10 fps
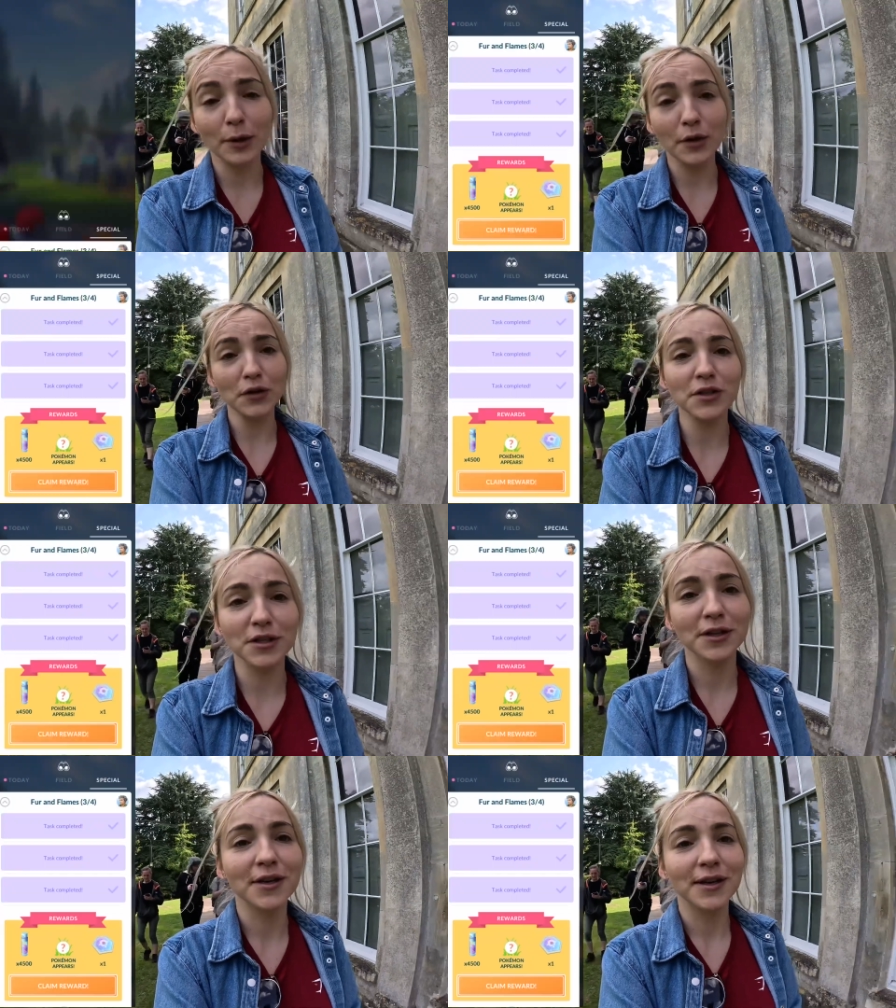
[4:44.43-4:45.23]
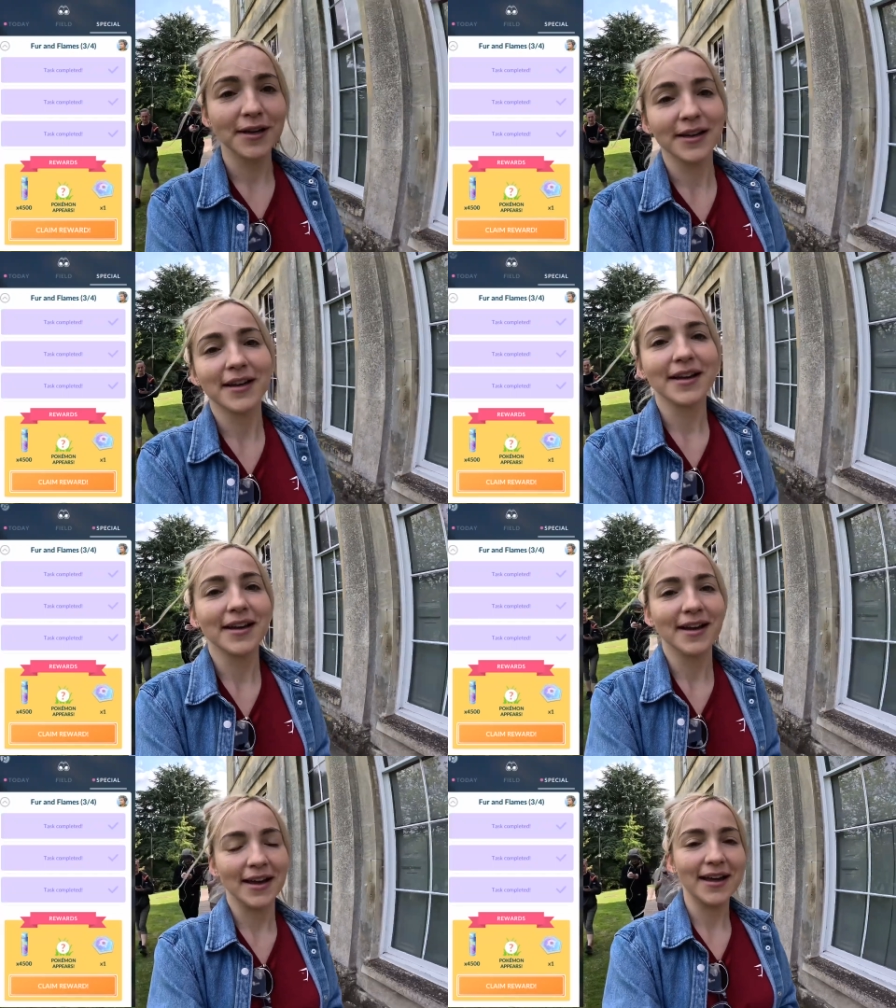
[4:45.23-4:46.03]
push
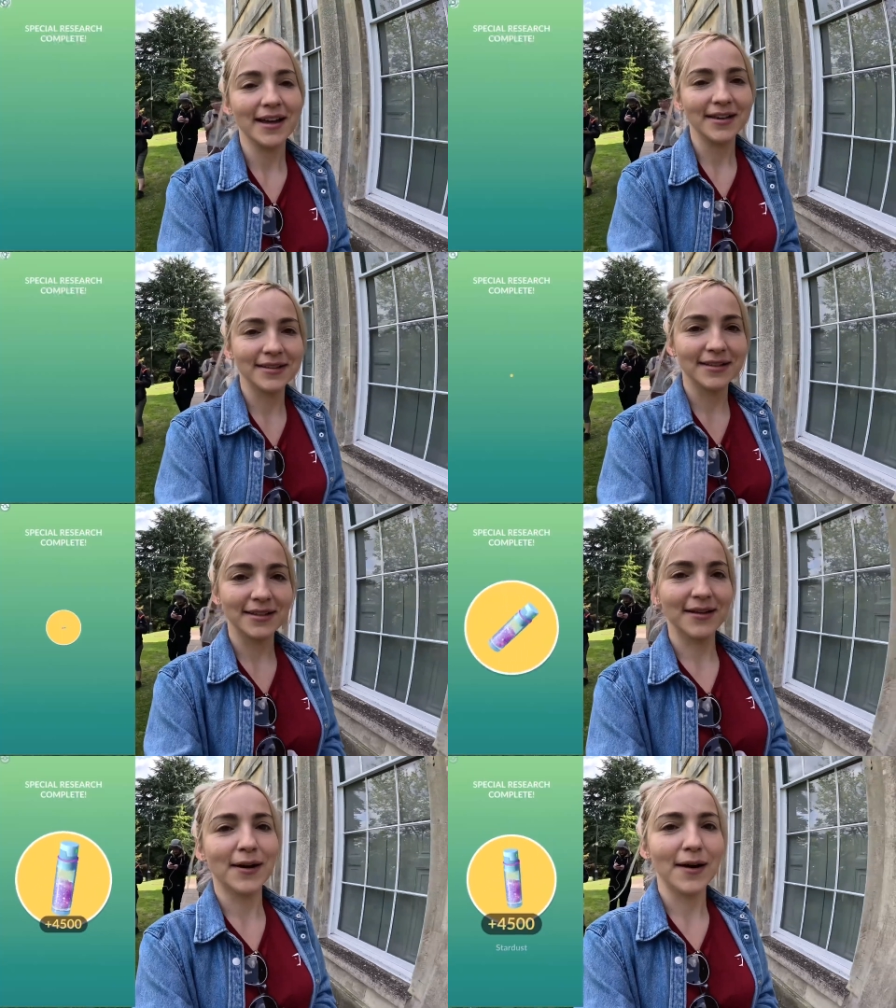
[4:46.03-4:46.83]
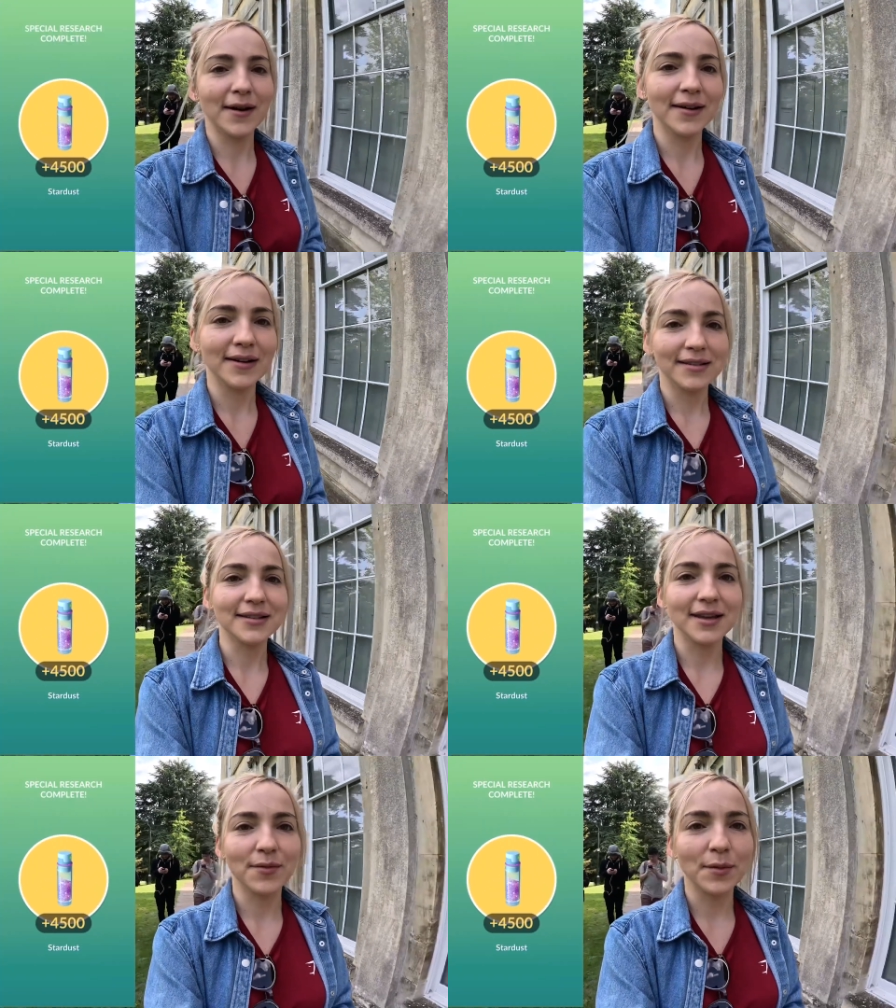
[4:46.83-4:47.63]
and uh, let's
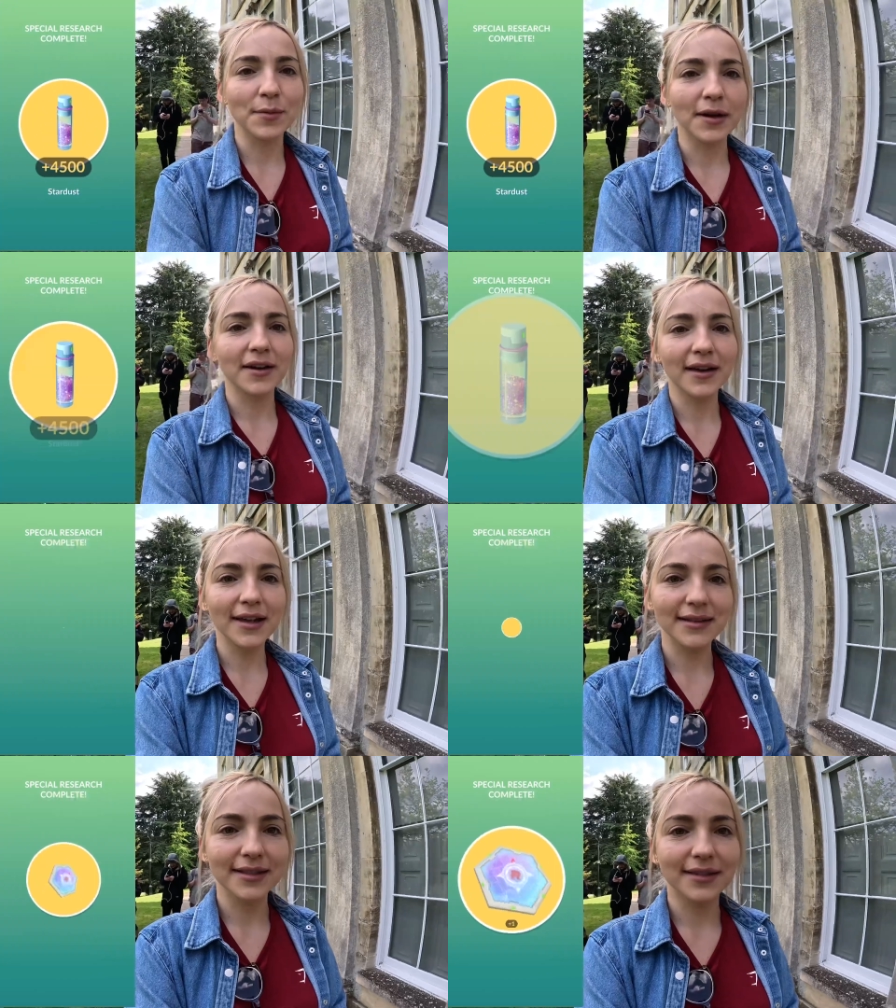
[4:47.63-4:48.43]
see what we're gonna get